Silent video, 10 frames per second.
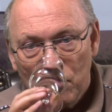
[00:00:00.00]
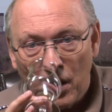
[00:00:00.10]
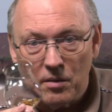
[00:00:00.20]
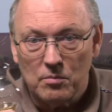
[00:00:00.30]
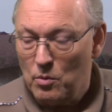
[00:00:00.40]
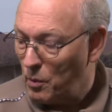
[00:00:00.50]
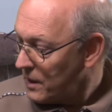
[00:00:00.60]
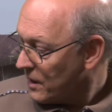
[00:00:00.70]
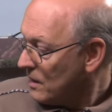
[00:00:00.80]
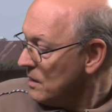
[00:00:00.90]
Yeah, well
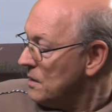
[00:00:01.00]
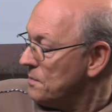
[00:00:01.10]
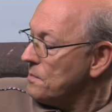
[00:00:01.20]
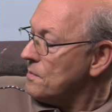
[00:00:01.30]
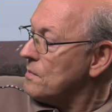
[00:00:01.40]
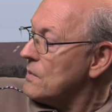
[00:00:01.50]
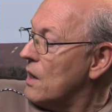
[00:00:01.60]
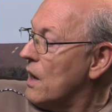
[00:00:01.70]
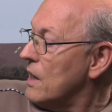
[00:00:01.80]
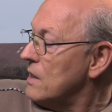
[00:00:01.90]
done.
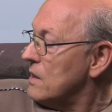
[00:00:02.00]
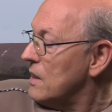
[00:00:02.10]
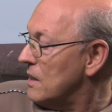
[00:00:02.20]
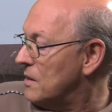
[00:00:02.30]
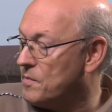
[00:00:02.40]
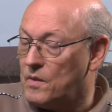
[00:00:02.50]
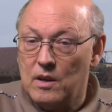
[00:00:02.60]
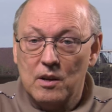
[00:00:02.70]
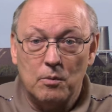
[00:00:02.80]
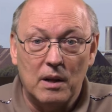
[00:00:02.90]
And
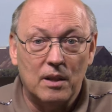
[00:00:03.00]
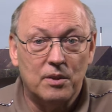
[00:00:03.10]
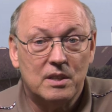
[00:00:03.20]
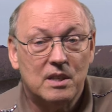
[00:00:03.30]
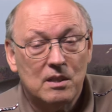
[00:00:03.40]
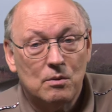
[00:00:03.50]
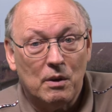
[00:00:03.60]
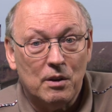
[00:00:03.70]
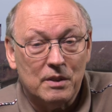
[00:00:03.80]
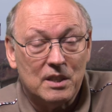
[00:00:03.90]
well, this is
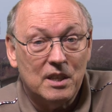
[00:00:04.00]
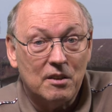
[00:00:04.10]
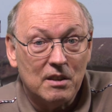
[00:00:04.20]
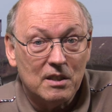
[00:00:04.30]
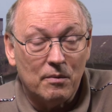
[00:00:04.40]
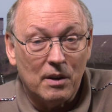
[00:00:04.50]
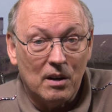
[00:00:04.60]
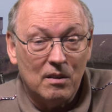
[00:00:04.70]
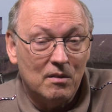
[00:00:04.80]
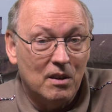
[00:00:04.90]
one of a series
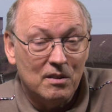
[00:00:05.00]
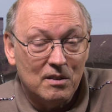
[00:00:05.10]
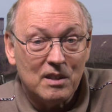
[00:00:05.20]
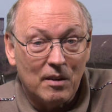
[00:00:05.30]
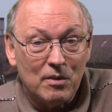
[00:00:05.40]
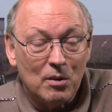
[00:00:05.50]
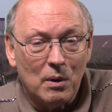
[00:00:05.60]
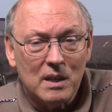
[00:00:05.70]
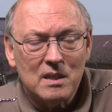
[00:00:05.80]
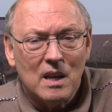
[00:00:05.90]
of several
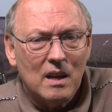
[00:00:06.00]
ones.